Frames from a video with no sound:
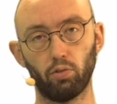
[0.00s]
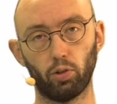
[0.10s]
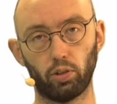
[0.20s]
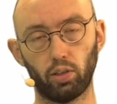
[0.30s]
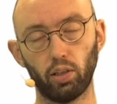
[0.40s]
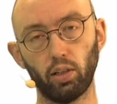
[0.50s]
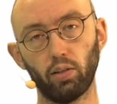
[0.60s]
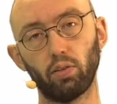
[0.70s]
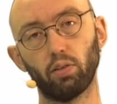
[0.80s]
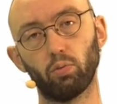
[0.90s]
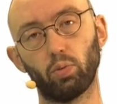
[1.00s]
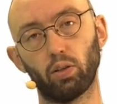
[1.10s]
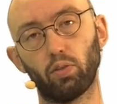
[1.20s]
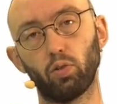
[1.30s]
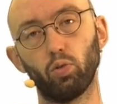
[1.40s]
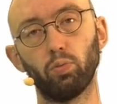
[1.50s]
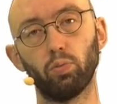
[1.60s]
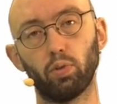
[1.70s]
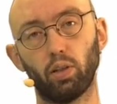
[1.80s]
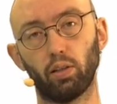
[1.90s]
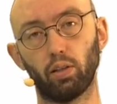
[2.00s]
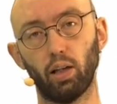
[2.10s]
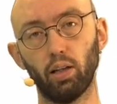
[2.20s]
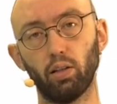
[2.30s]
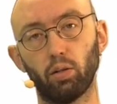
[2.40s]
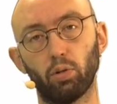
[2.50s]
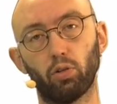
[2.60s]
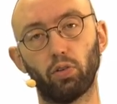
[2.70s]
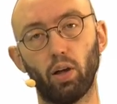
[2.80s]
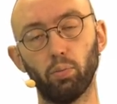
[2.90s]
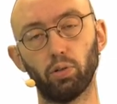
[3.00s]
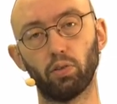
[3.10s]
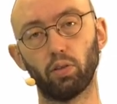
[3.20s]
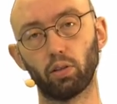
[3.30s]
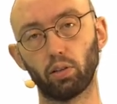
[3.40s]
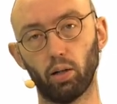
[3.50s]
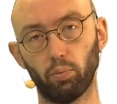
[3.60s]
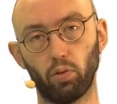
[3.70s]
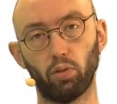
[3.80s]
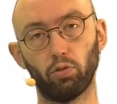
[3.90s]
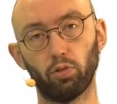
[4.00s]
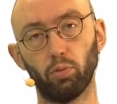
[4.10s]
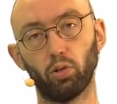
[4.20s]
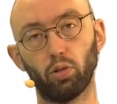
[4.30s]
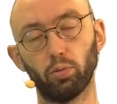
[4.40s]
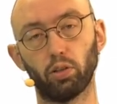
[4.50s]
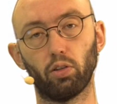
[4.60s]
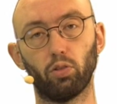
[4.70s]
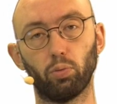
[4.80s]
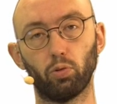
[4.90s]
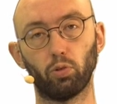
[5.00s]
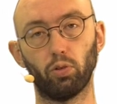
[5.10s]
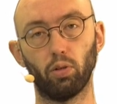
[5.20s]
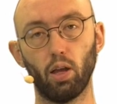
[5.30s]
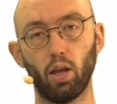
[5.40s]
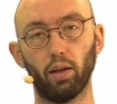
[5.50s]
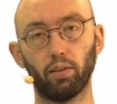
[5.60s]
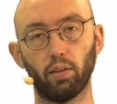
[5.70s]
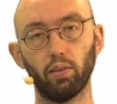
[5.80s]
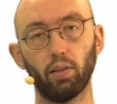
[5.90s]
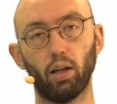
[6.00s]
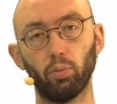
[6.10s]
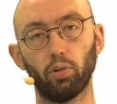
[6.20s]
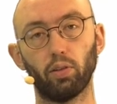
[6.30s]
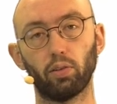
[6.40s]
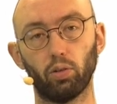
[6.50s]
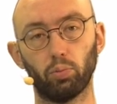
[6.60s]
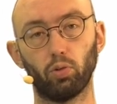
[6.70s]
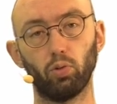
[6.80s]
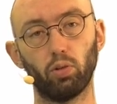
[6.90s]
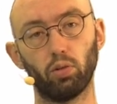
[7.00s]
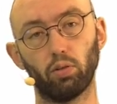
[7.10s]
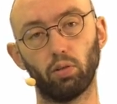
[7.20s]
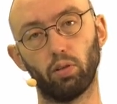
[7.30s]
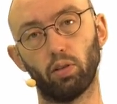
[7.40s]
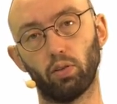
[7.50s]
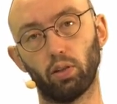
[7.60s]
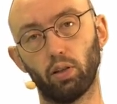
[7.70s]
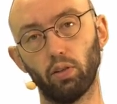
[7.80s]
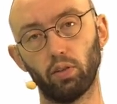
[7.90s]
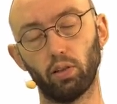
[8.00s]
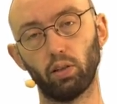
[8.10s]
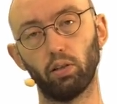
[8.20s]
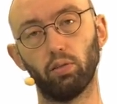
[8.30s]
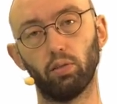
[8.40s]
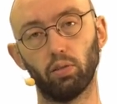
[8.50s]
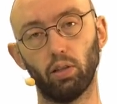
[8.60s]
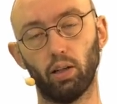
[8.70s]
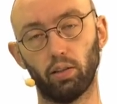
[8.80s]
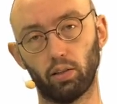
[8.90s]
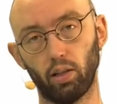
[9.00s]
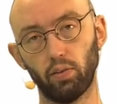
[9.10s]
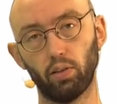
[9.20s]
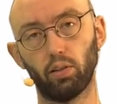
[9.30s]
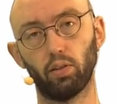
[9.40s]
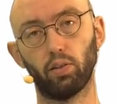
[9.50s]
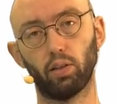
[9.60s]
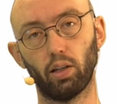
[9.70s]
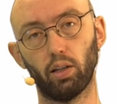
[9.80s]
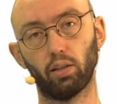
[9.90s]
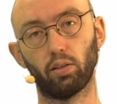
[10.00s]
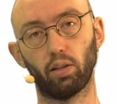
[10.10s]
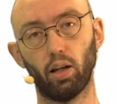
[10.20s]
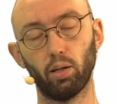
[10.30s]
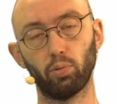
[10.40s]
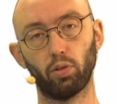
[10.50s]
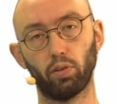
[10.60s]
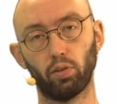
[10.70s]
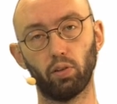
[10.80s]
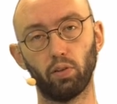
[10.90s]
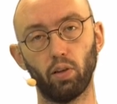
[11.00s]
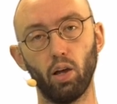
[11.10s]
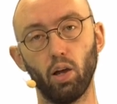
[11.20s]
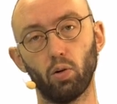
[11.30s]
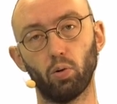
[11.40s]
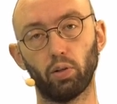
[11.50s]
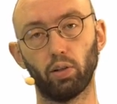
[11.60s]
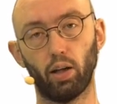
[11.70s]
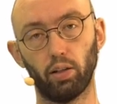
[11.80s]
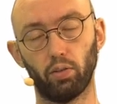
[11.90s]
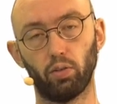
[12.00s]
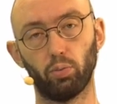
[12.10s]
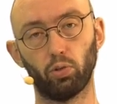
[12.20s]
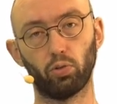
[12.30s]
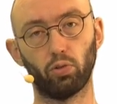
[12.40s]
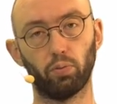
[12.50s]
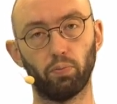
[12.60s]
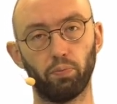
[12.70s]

For the t-test, we assume that the data in both samples comes from a normal distribution. And this helps us compute the statistic, the test statistic under the null hypothesis or the null distribution.